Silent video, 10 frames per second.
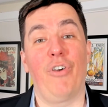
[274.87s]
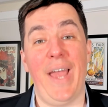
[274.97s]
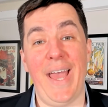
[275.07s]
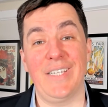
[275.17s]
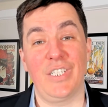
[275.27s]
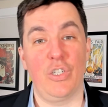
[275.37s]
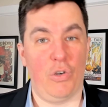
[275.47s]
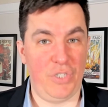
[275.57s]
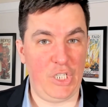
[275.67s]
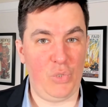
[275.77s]
S, or
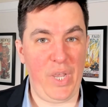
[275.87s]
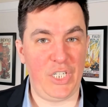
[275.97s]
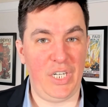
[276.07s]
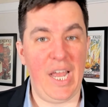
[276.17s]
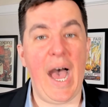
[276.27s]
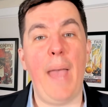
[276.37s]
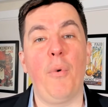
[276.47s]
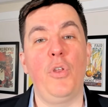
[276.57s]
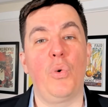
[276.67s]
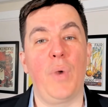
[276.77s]
situation, I'm
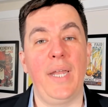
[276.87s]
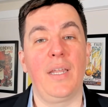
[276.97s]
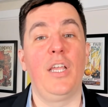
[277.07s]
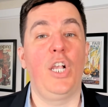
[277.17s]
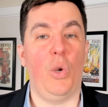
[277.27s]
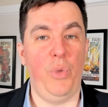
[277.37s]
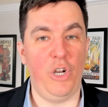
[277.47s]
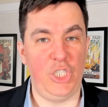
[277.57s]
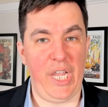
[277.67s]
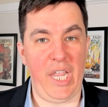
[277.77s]
going to write career
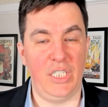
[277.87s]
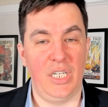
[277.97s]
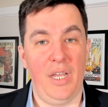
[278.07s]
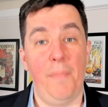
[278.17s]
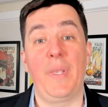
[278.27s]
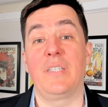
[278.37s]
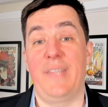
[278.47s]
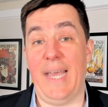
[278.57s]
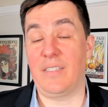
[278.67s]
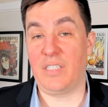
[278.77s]
change, because
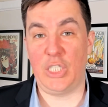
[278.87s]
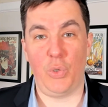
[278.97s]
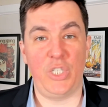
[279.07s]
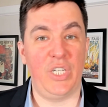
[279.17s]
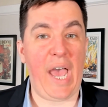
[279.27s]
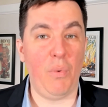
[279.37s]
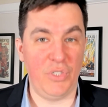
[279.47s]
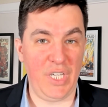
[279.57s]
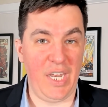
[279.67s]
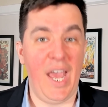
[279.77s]
that's a situation I
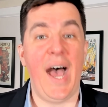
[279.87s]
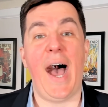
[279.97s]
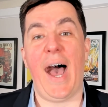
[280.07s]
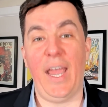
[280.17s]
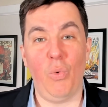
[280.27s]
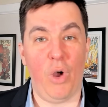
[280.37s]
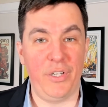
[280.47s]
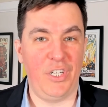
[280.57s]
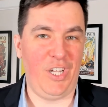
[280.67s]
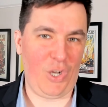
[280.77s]
was in. I
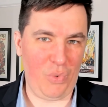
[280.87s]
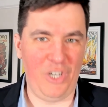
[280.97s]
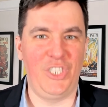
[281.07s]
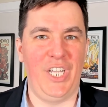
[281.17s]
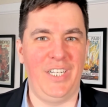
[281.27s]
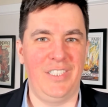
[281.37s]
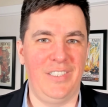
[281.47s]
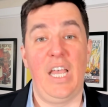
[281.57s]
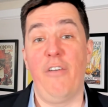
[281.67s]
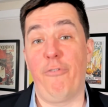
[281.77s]
wanted a career change.
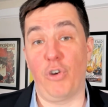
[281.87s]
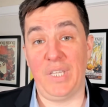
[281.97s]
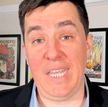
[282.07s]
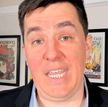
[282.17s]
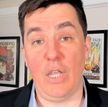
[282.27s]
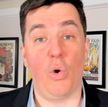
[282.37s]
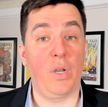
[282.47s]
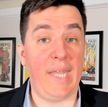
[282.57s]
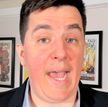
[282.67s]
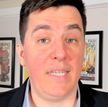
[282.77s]
For T, or
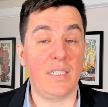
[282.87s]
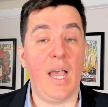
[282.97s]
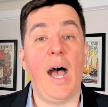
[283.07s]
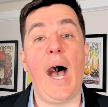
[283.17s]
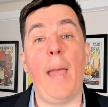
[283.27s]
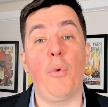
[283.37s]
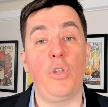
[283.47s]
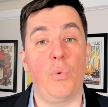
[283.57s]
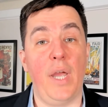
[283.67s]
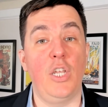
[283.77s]
task, I'm going
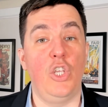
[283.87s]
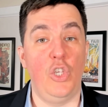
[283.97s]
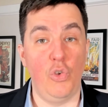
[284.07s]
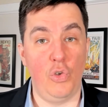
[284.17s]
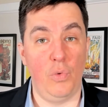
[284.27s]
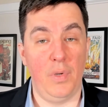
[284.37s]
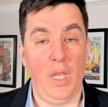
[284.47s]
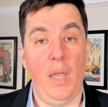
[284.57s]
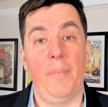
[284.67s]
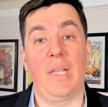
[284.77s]
to write YouTube,
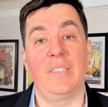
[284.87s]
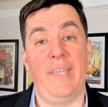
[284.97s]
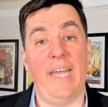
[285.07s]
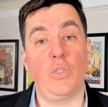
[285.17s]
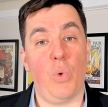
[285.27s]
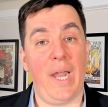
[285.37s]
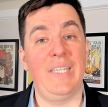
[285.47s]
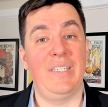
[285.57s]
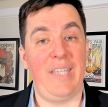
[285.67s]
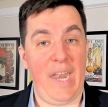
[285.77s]
because that's what I
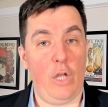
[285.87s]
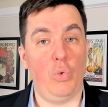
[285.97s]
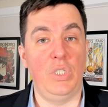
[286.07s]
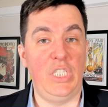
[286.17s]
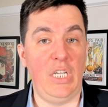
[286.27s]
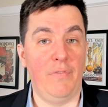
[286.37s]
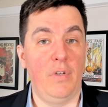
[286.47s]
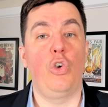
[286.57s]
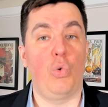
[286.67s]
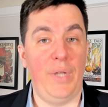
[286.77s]
set out to achieve,
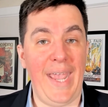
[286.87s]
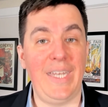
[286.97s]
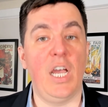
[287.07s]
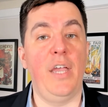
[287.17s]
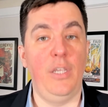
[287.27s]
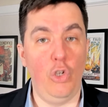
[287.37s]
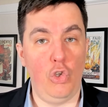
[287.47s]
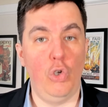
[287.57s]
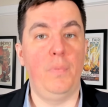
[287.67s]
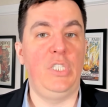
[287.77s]
create a
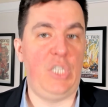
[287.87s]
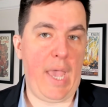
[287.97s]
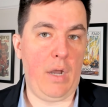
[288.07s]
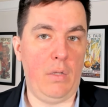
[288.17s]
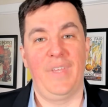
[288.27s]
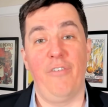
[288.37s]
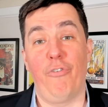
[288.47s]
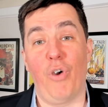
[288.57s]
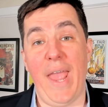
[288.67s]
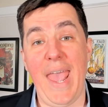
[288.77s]
YouTube channel.
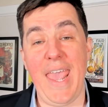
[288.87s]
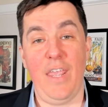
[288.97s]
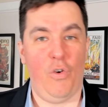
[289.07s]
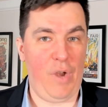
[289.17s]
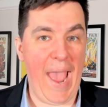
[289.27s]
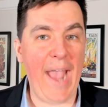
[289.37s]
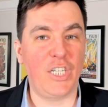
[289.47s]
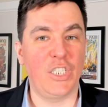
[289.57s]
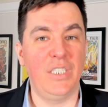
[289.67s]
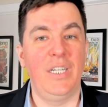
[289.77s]
For A, or action,